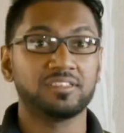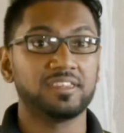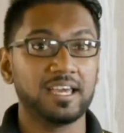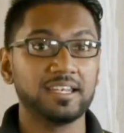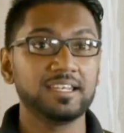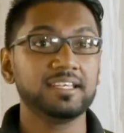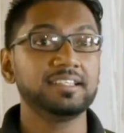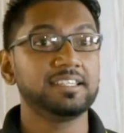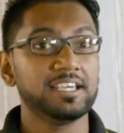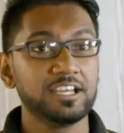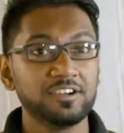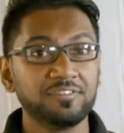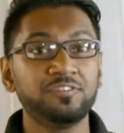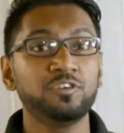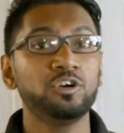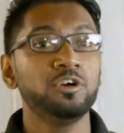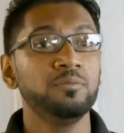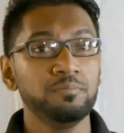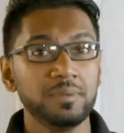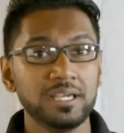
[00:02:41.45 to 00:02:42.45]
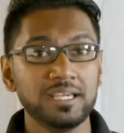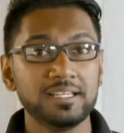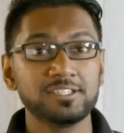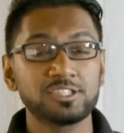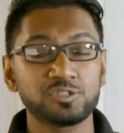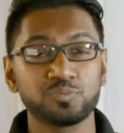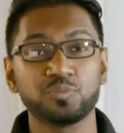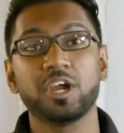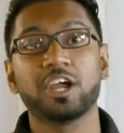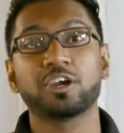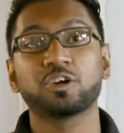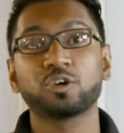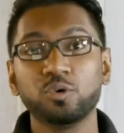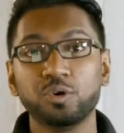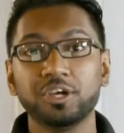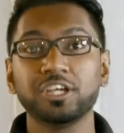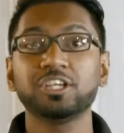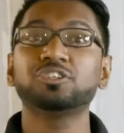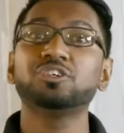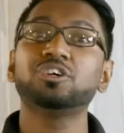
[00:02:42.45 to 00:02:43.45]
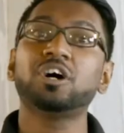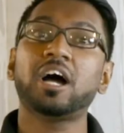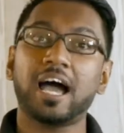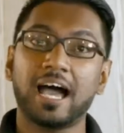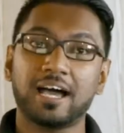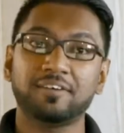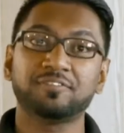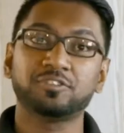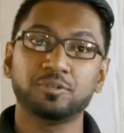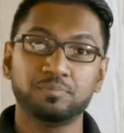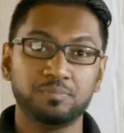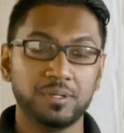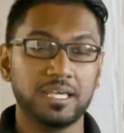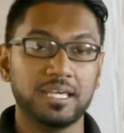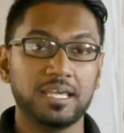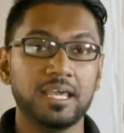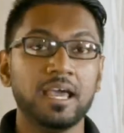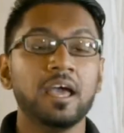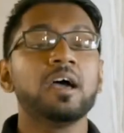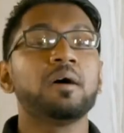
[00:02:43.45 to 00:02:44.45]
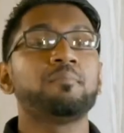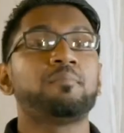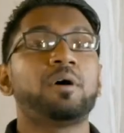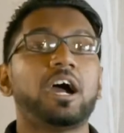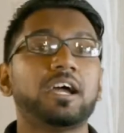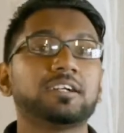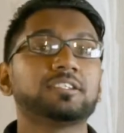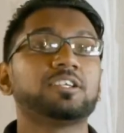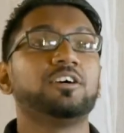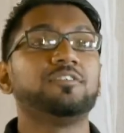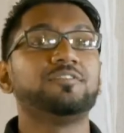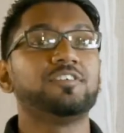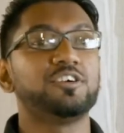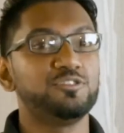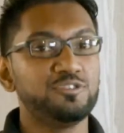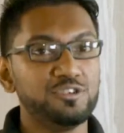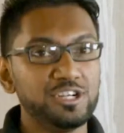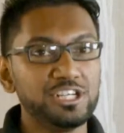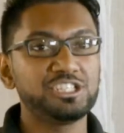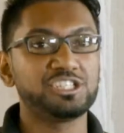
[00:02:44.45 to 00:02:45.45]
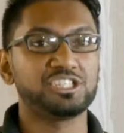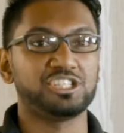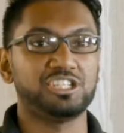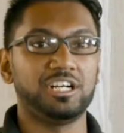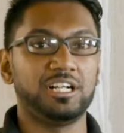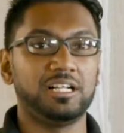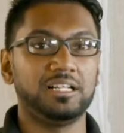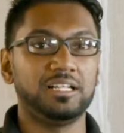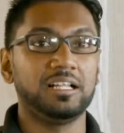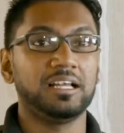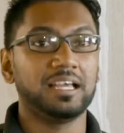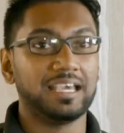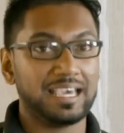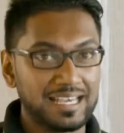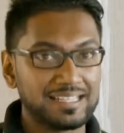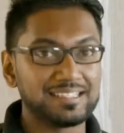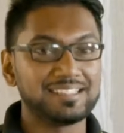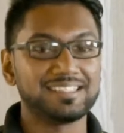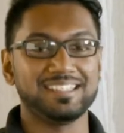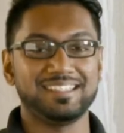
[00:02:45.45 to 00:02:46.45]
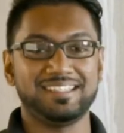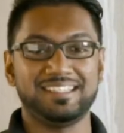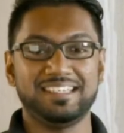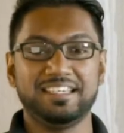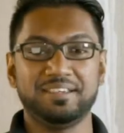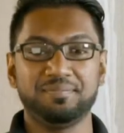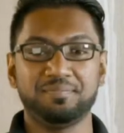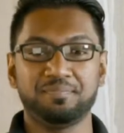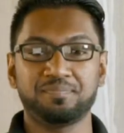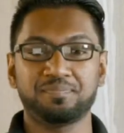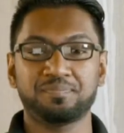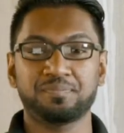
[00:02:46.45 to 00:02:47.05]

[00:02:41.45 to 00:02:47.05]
then it therefore means we are going to have to be part of a regional entity.